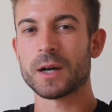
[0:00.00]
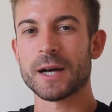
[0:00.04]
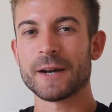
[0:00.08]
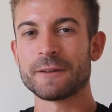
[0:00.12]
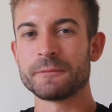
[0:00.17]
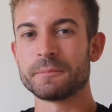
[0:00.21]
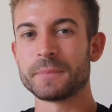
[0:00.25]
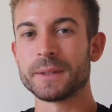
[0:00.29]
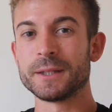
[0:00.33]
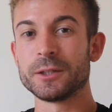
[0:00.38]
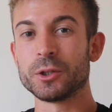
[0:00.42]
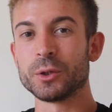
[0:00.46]
I
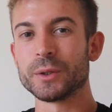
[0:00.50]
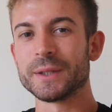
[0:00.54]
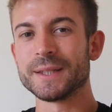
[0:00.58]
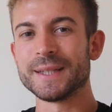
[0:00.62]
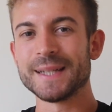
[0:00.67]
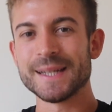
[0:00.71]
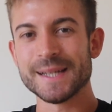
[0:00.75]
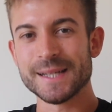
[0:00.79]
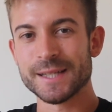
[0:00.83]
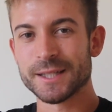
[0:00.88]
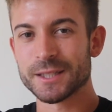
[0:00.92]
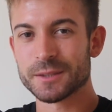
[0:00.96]
haven't been doing
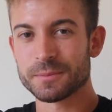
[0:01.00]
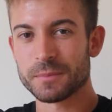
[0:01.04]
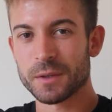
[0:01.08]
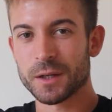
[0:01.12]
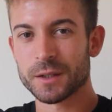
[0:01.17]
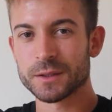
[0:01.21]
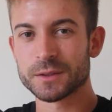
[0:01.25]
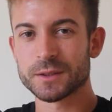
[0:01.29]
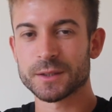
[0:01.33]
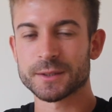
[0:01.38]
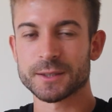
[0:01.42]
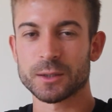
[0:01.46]
nearly as
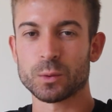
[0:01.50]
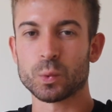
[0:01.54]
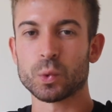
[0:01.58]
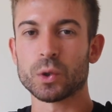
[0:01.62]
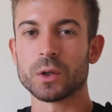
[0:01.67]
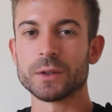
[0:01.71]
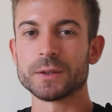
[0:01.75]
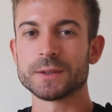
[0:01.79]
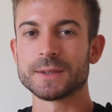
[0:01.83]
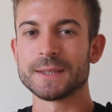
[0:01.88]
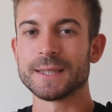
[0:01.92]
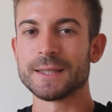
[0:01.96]
much as I
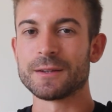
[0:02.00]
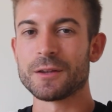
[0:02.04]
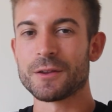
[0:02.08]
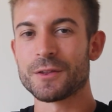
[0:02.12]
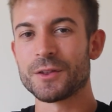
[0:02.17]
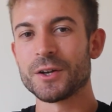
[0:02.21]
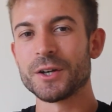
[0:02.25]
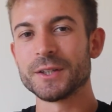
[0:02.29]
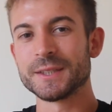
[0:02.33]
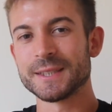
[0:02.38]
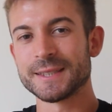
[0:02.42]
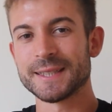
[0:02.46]
was in the
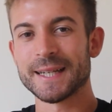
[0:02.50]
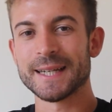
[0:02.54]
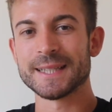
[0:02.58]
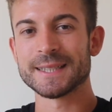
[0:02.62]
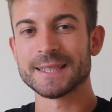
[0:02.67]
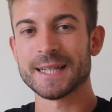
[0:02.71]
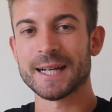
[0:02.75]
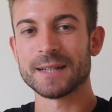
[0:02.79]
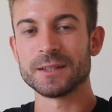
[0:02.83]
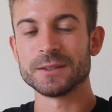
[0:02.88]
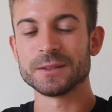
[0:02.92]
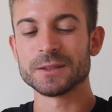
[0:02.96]
30-day
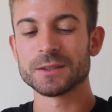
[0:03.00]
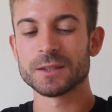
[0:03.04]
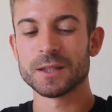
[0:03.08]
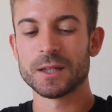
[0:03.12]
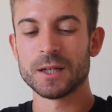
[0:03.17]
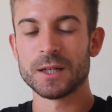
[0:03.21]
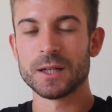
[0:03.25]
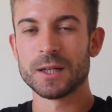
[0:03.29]
challenge.